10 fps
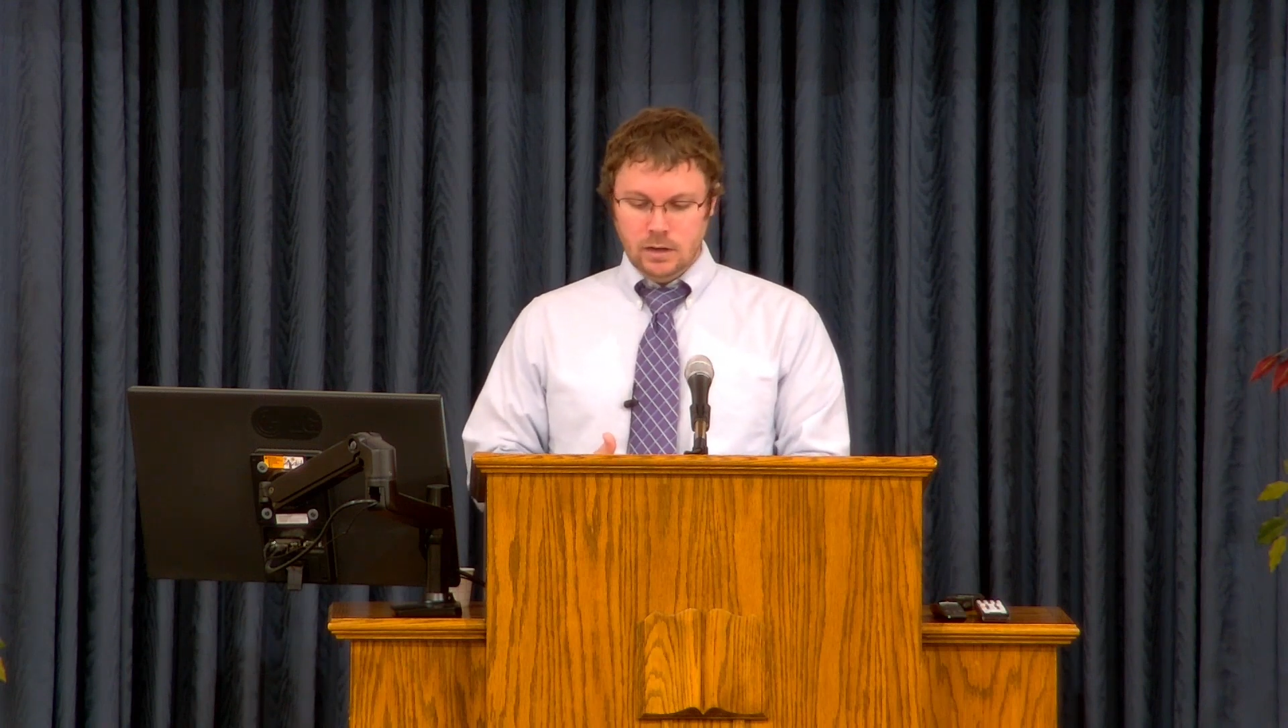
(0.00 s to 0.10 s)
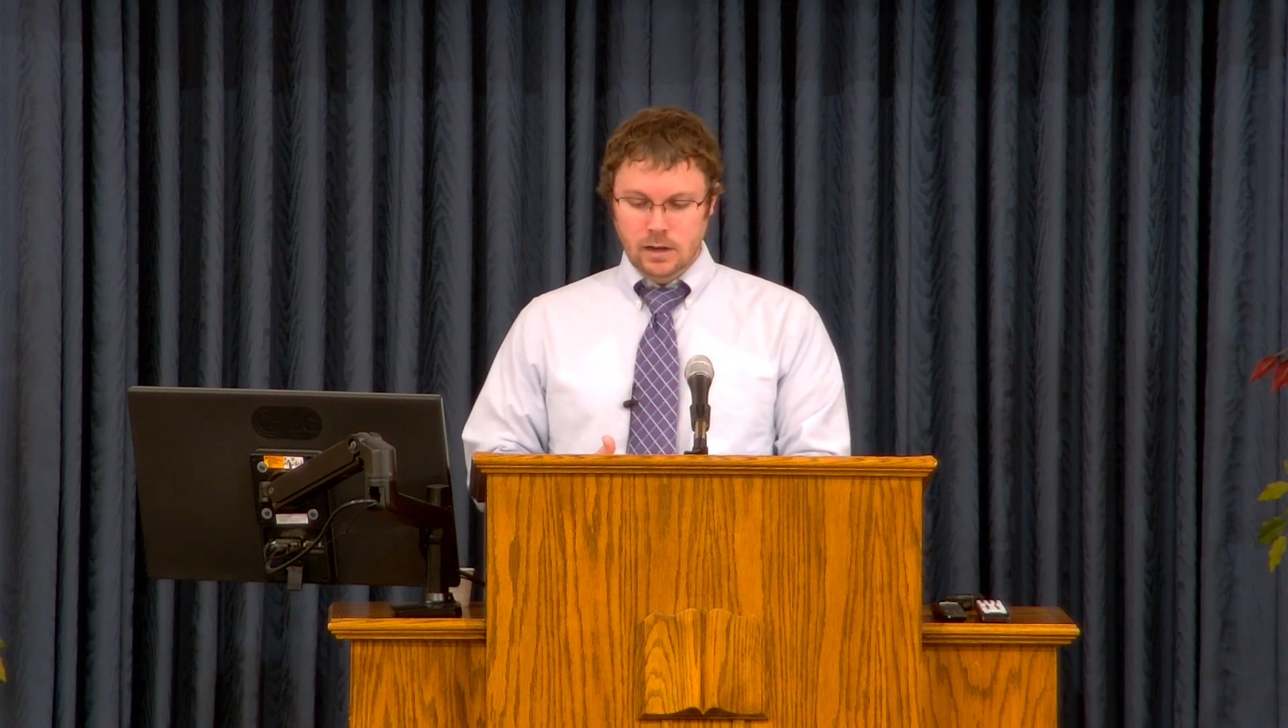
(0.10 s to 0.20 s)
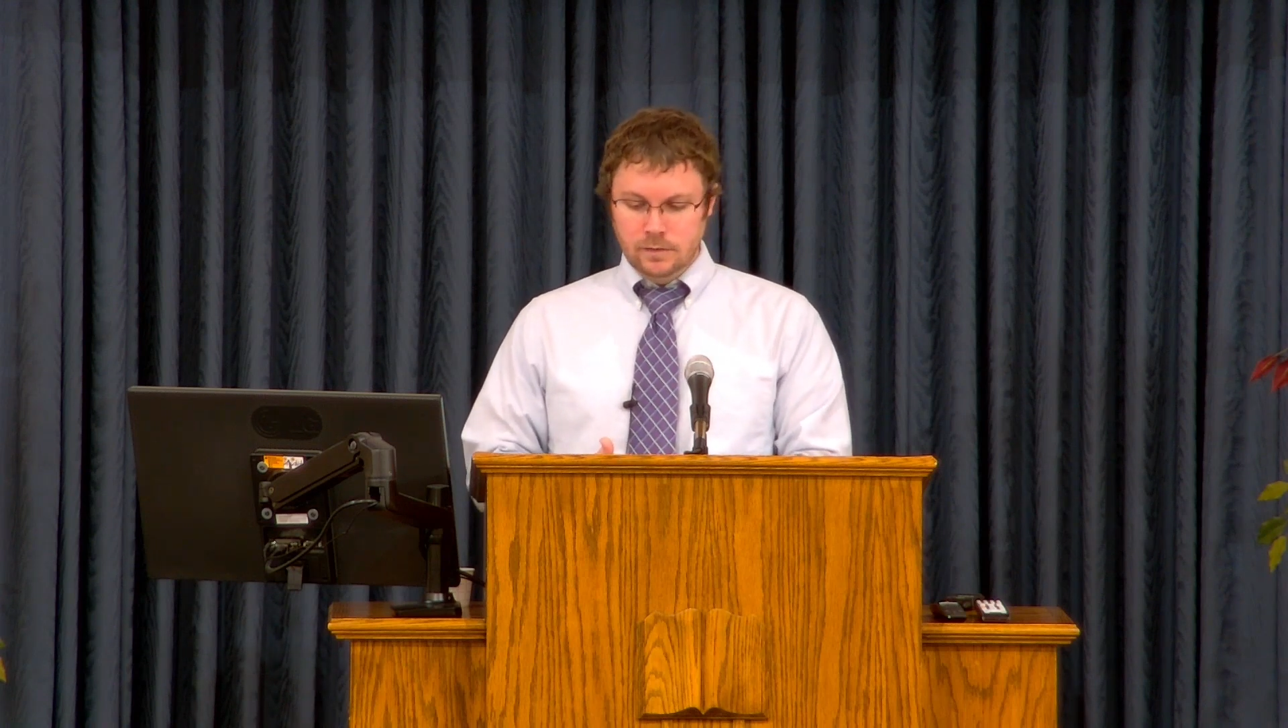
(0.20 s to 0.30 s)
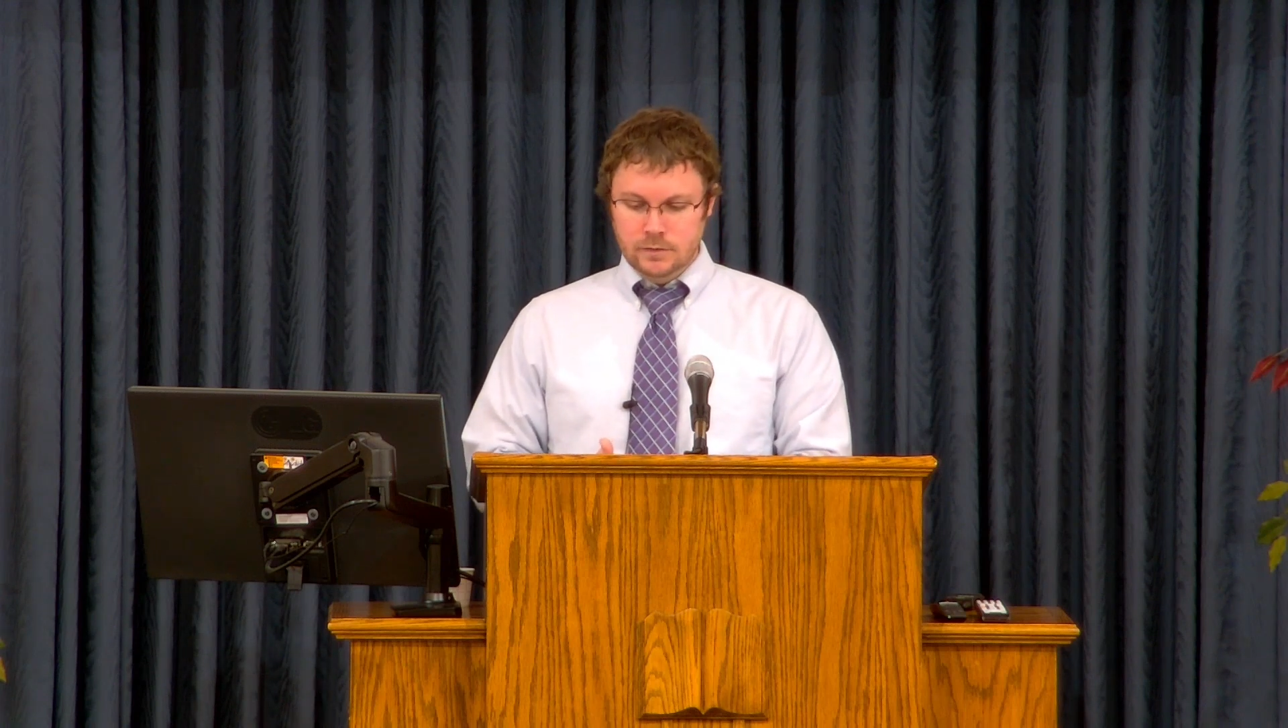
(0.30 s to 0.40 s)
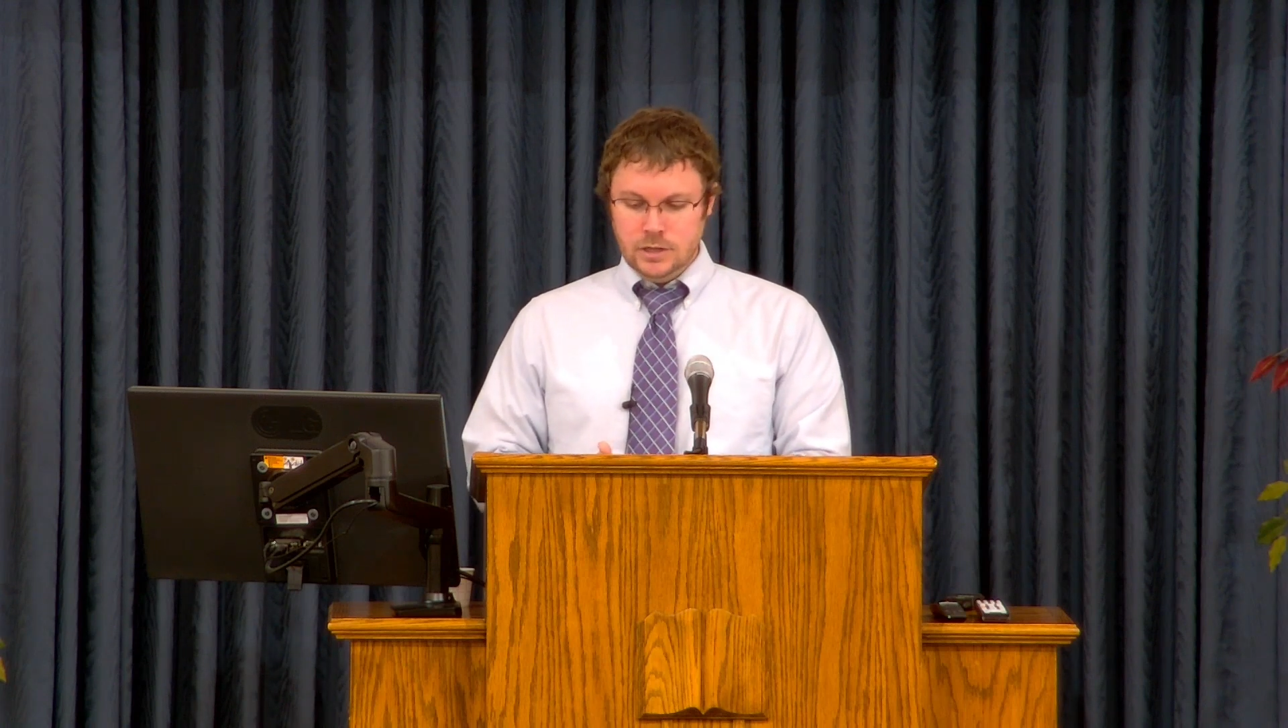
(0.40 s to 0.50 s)

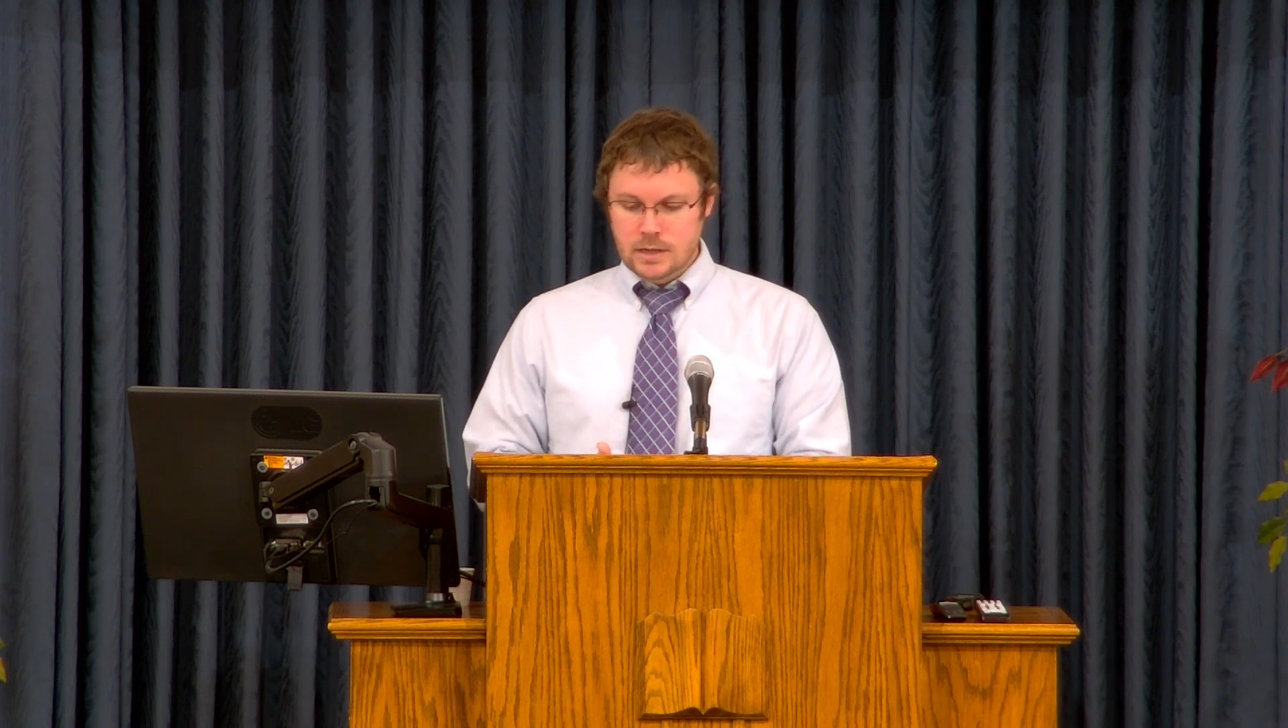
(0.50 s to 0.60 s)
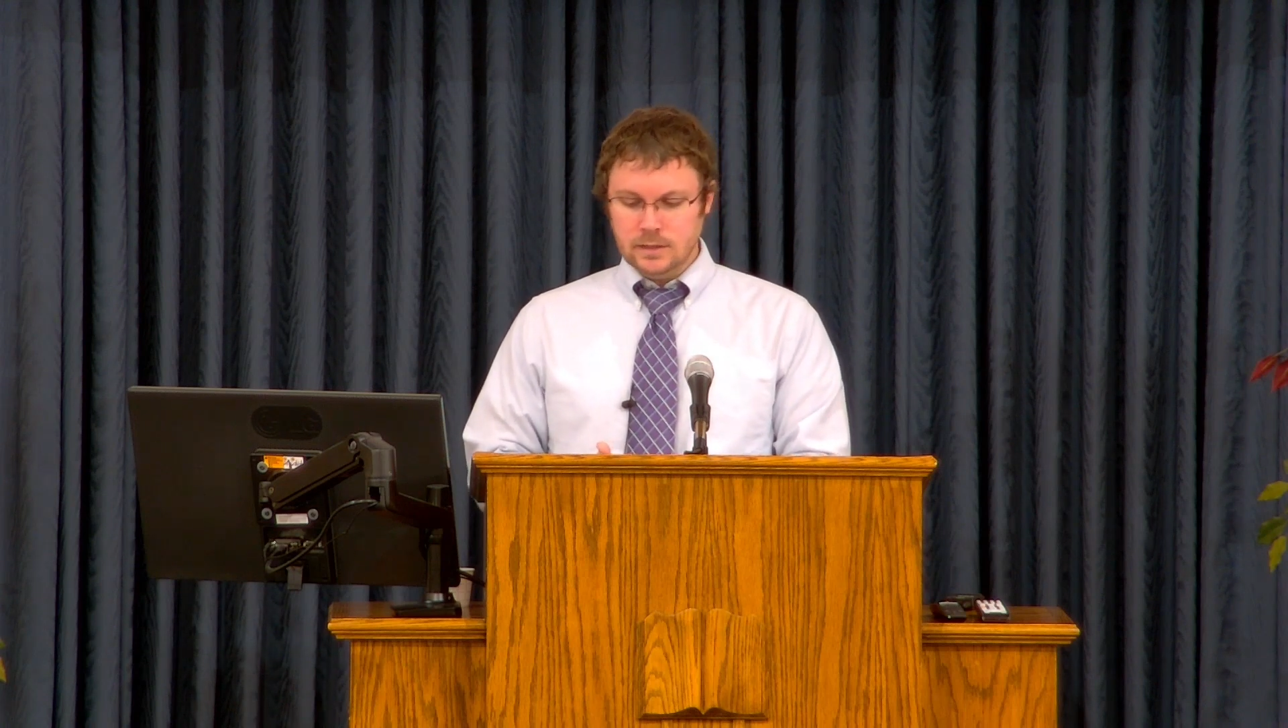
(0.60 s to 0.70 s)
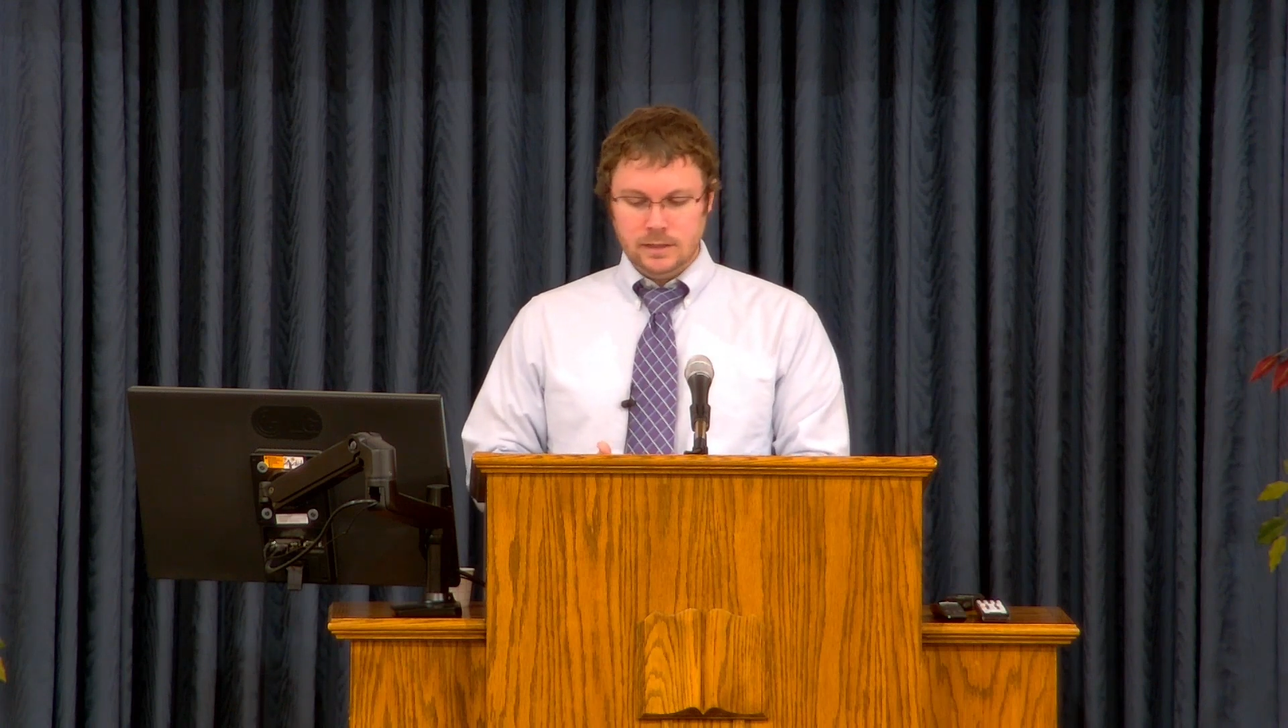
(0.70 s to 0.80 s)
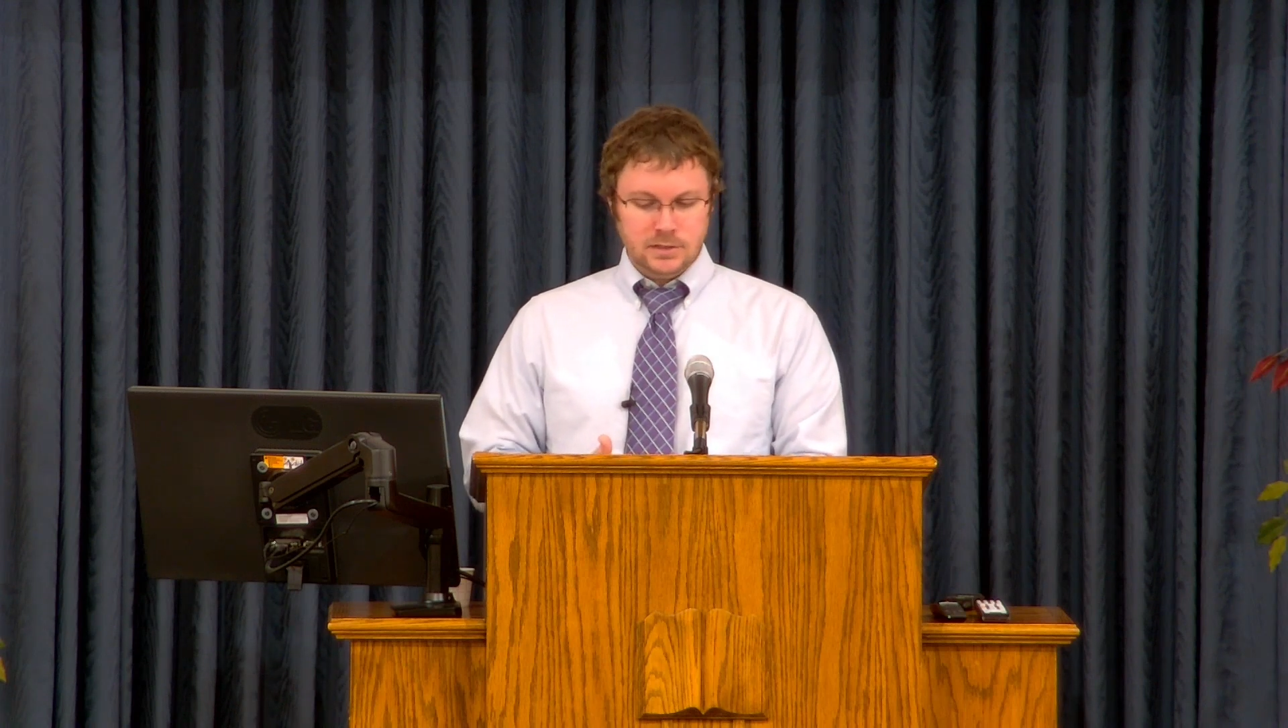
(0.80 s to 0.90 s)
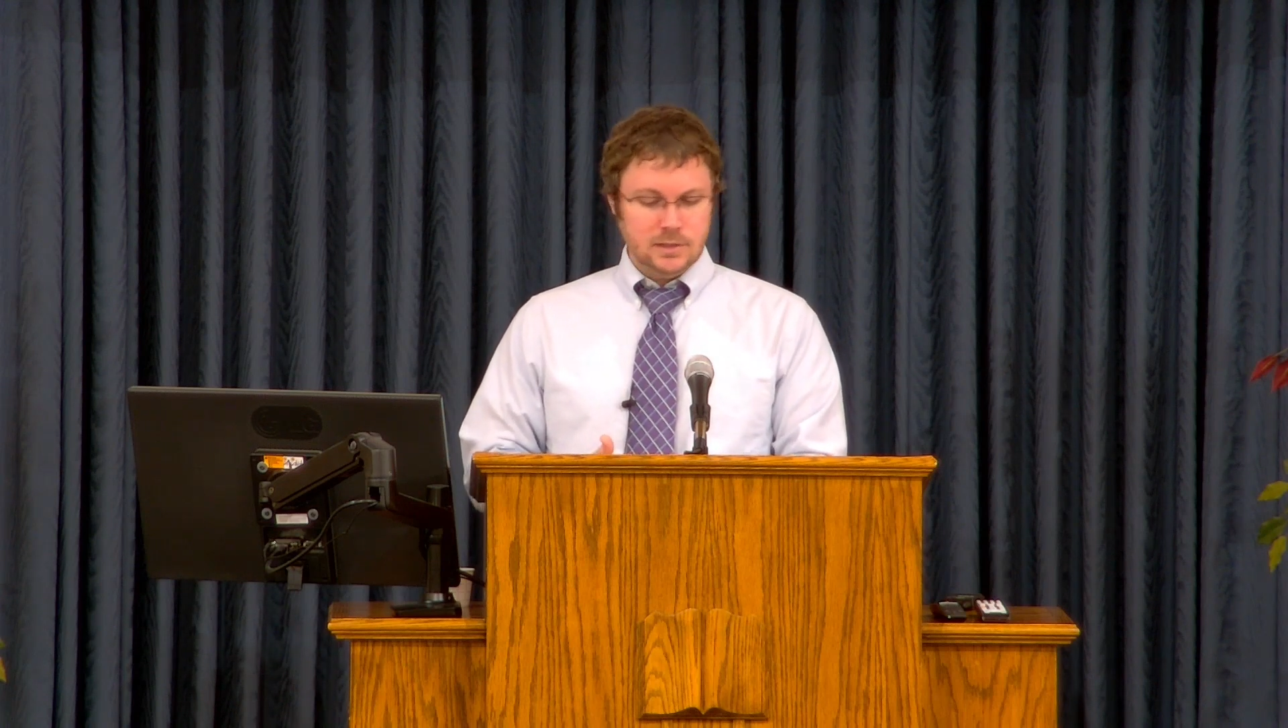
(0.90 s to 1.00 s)
of
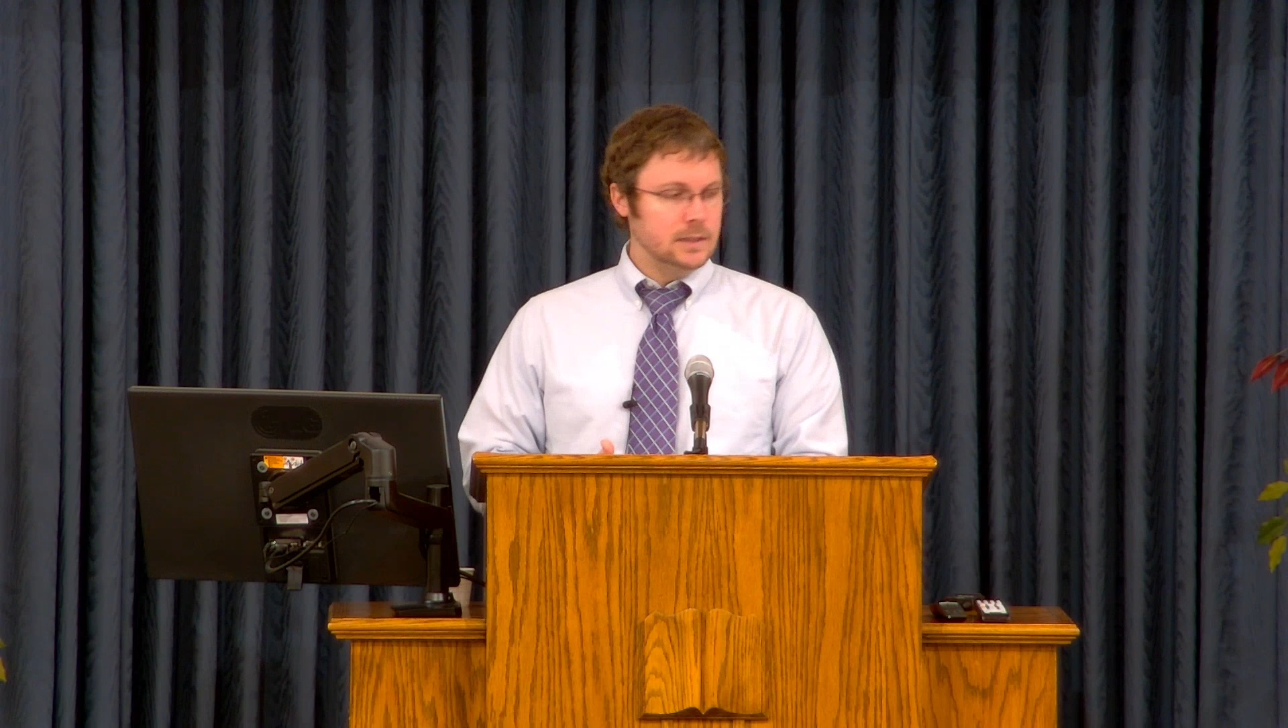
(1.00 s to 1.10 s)
Jesus.